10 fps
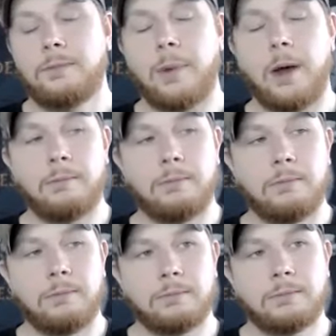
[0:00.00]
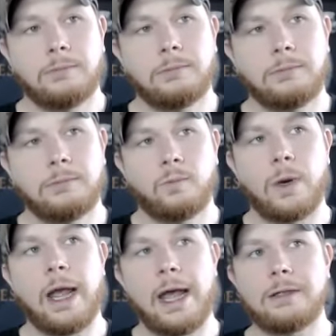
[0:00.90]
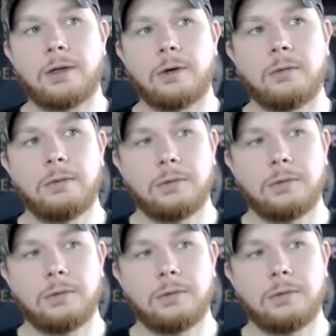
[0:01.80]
But um, when heads are,